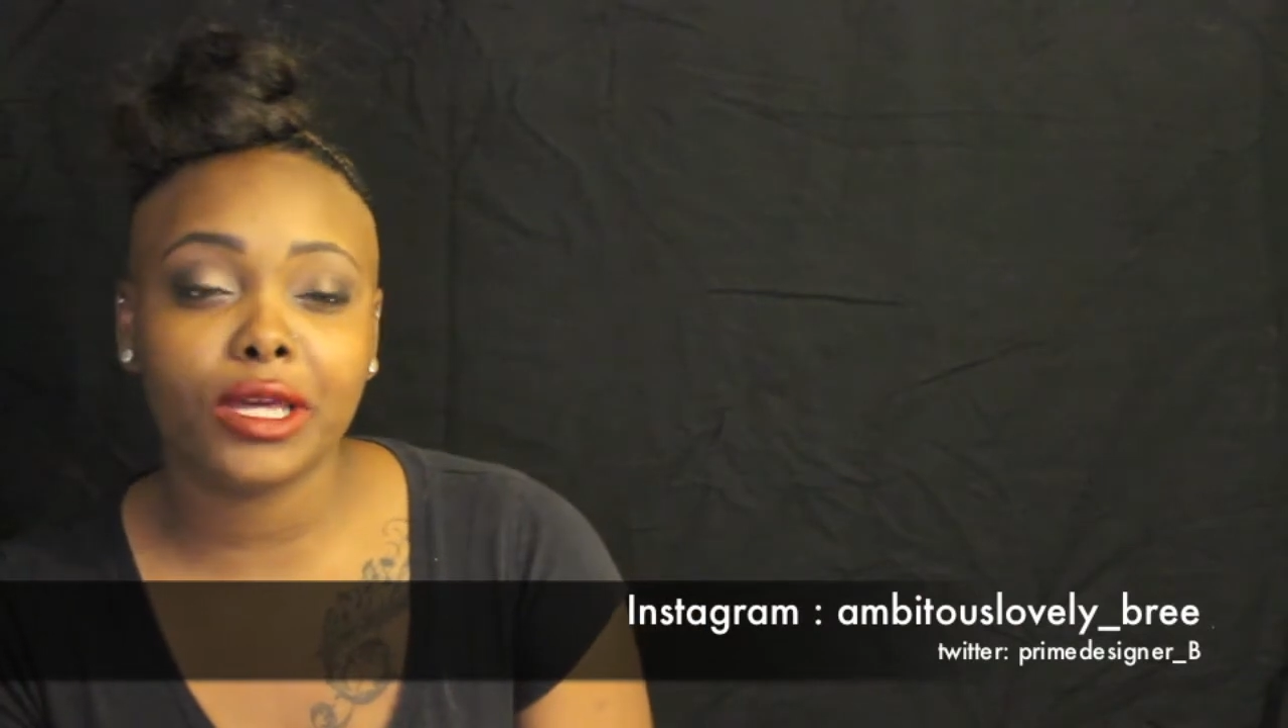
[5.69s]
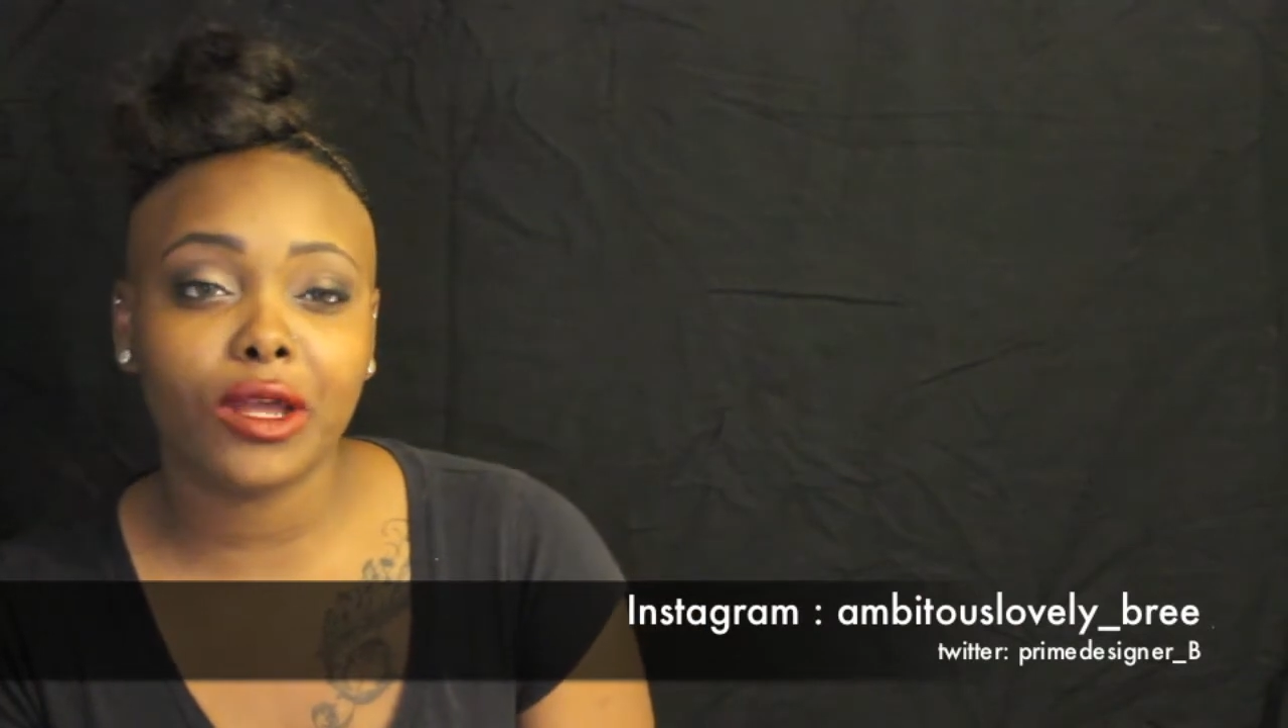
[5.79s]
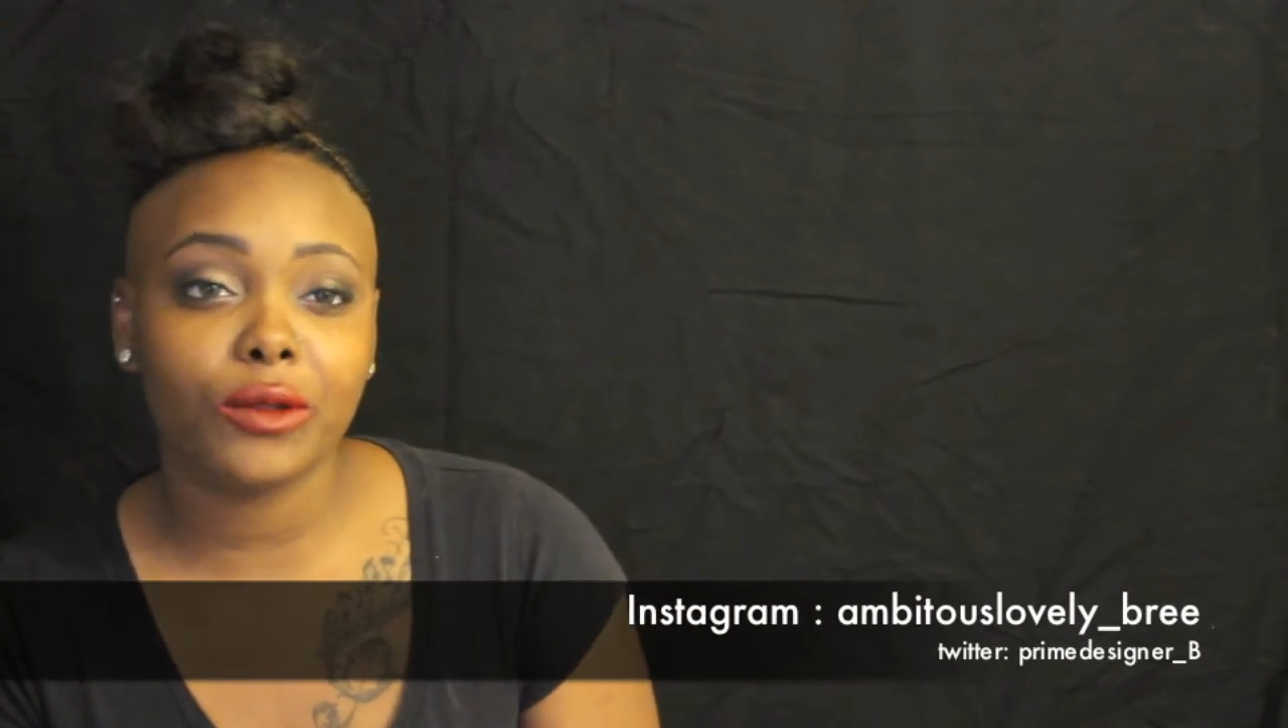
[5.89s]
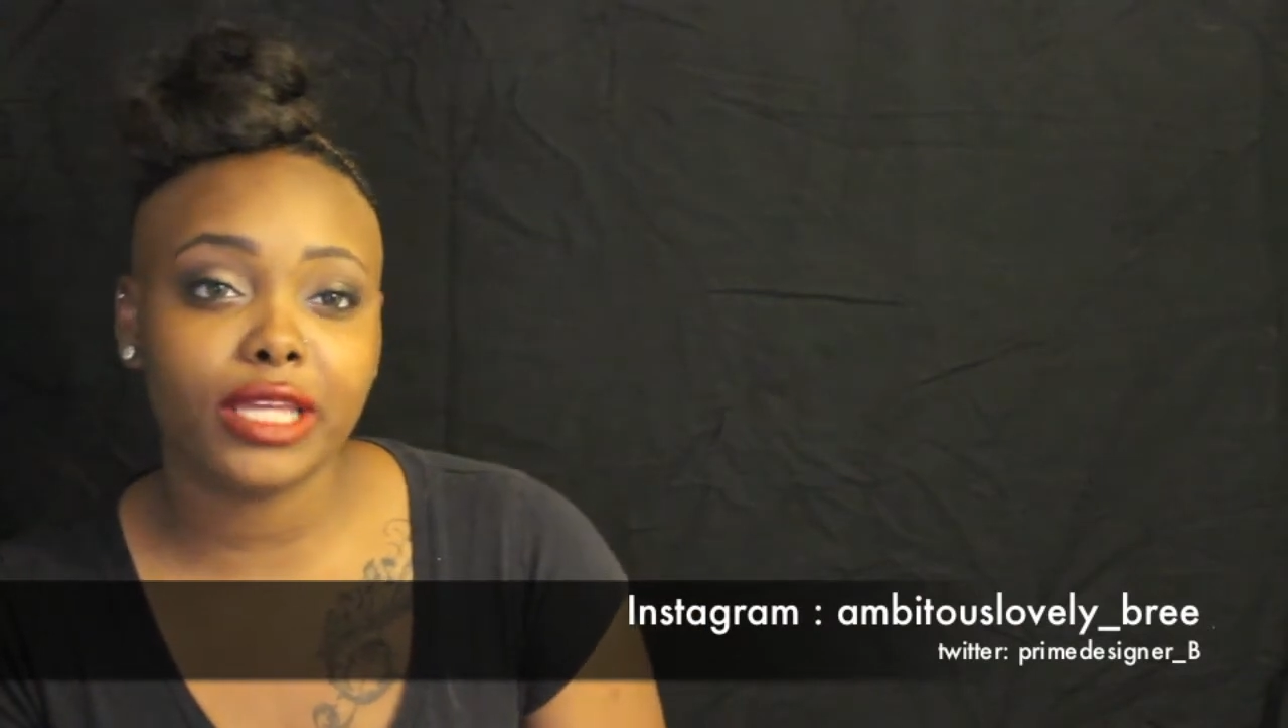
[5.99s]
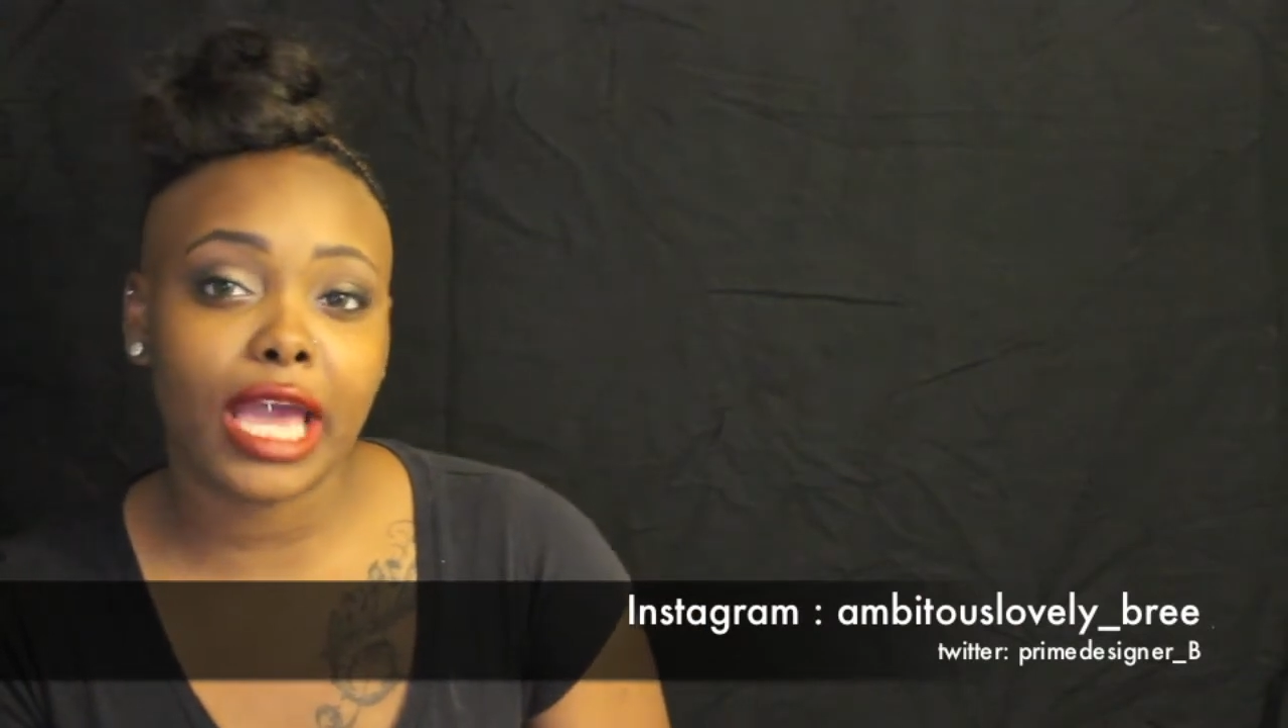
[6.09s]

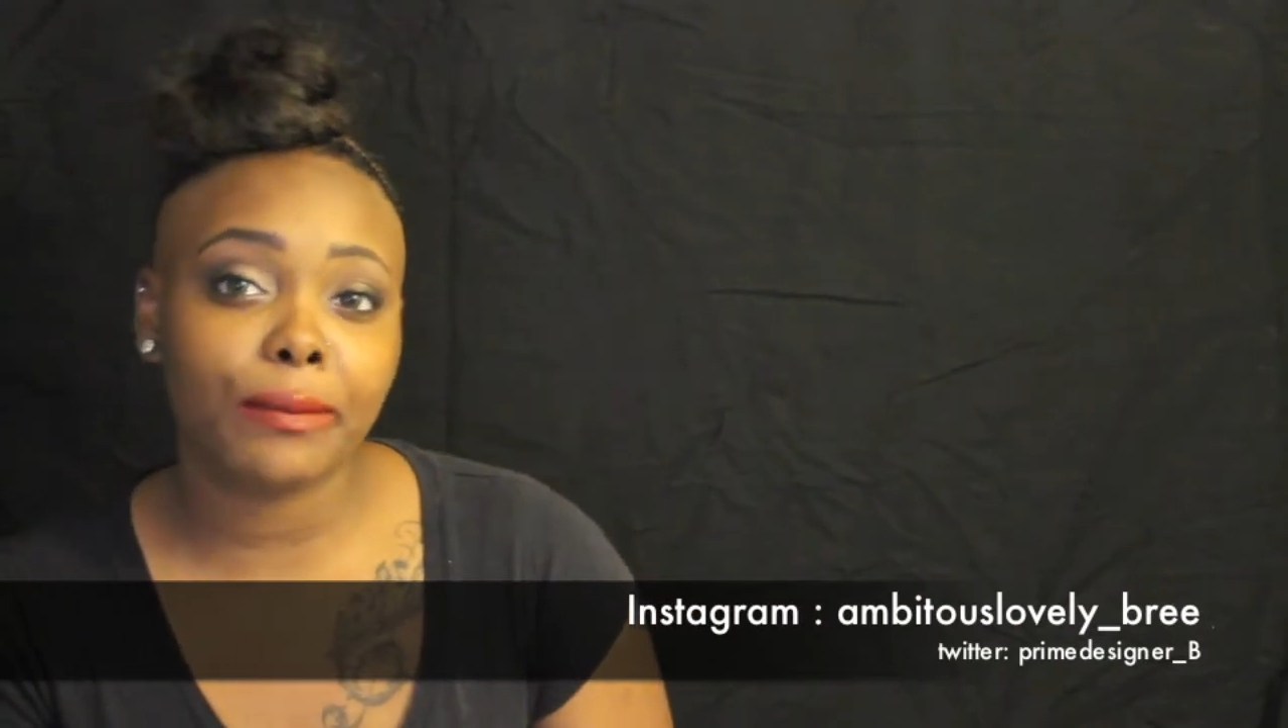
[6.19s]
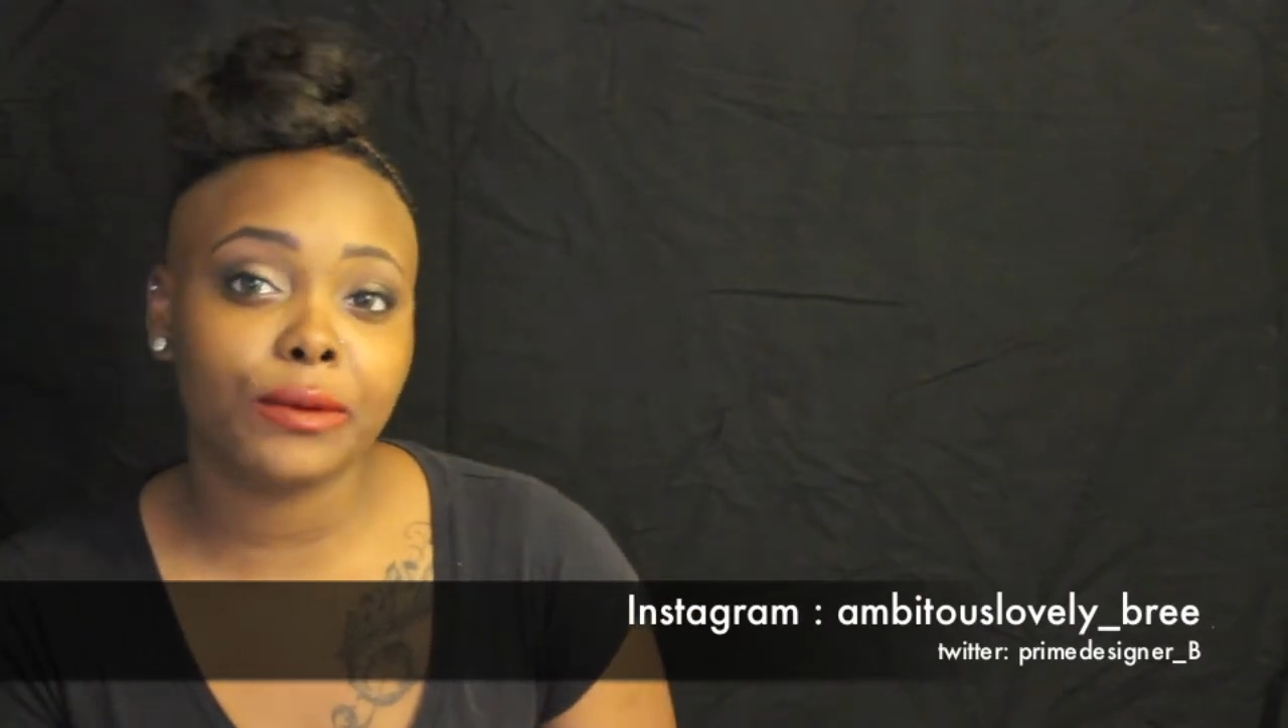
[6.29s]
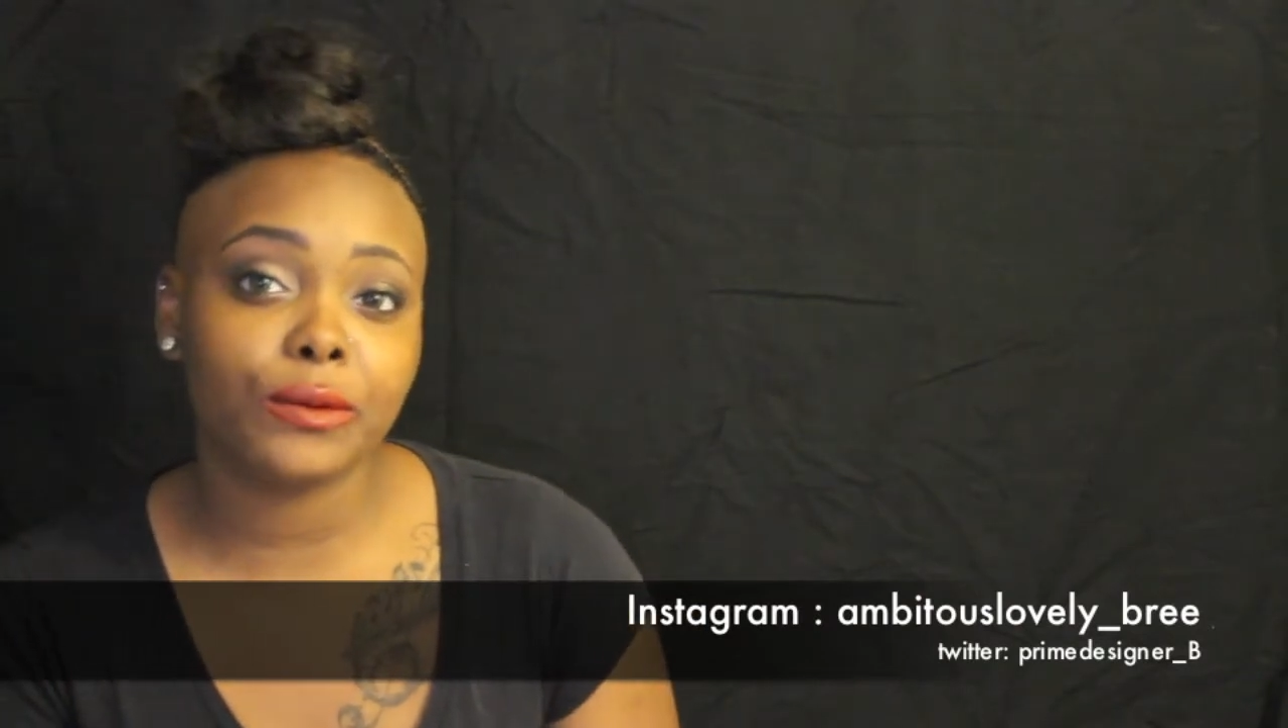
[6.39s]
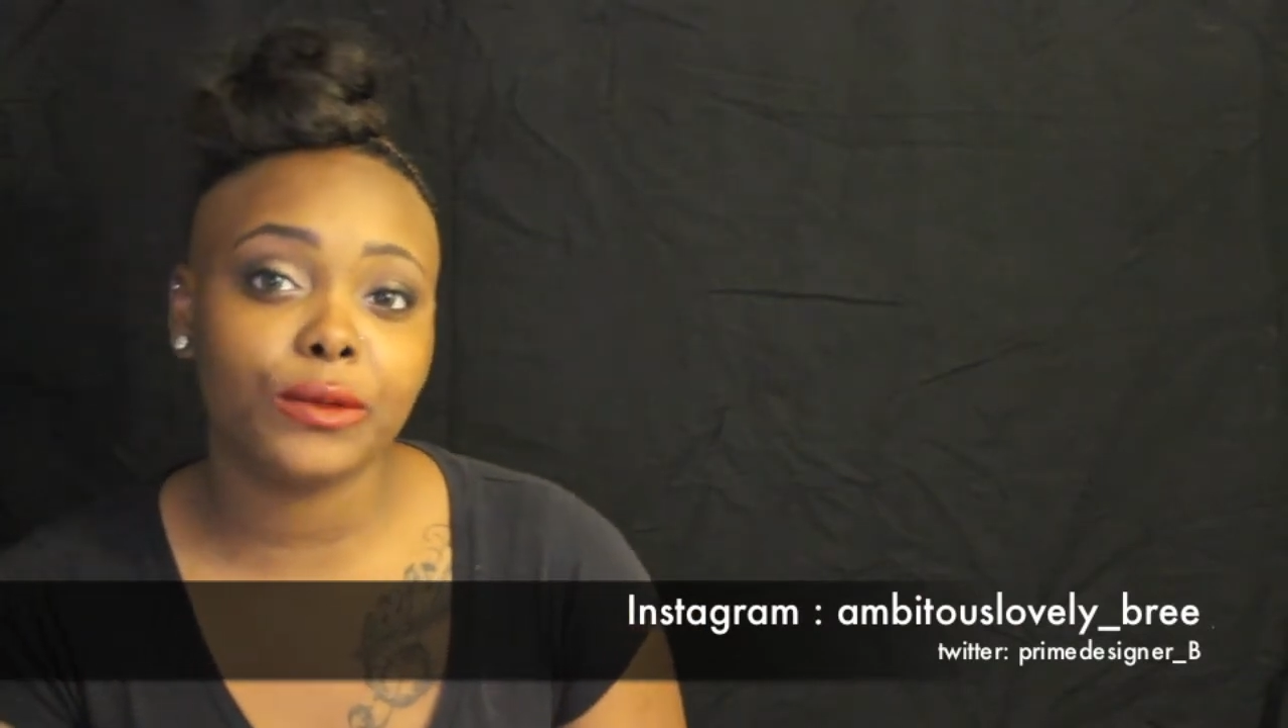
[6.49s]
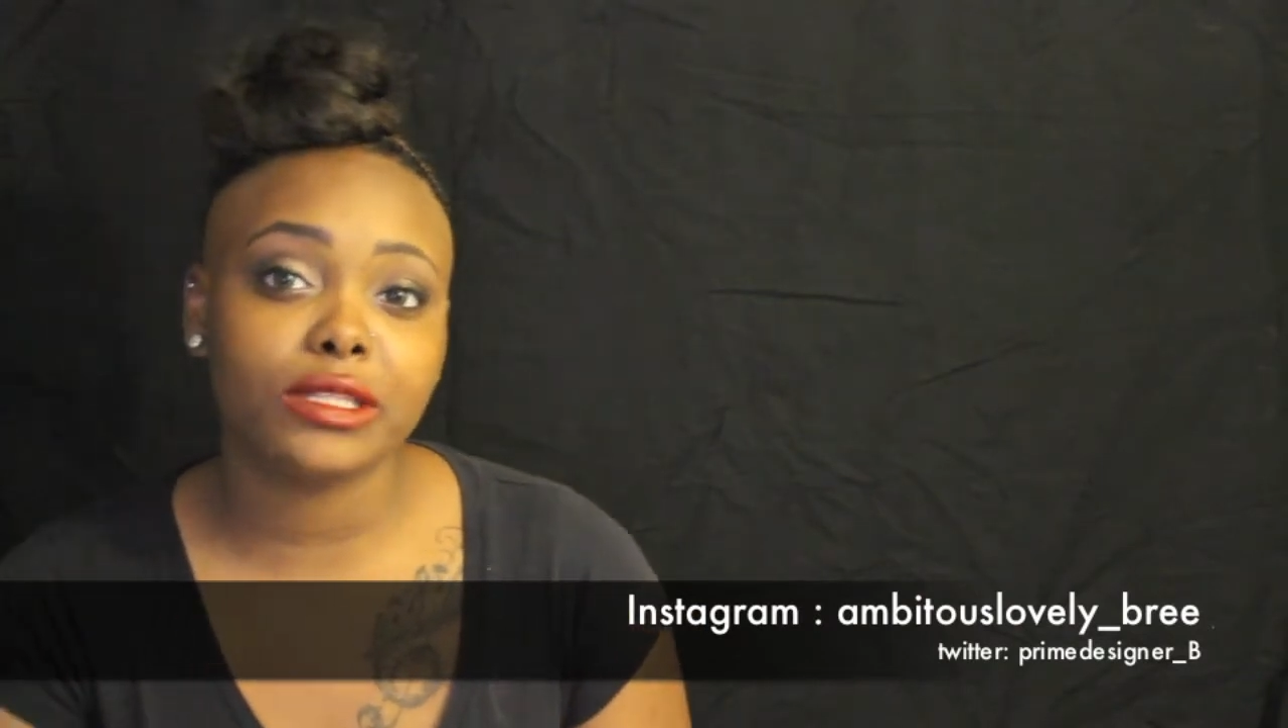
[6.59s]
could only happen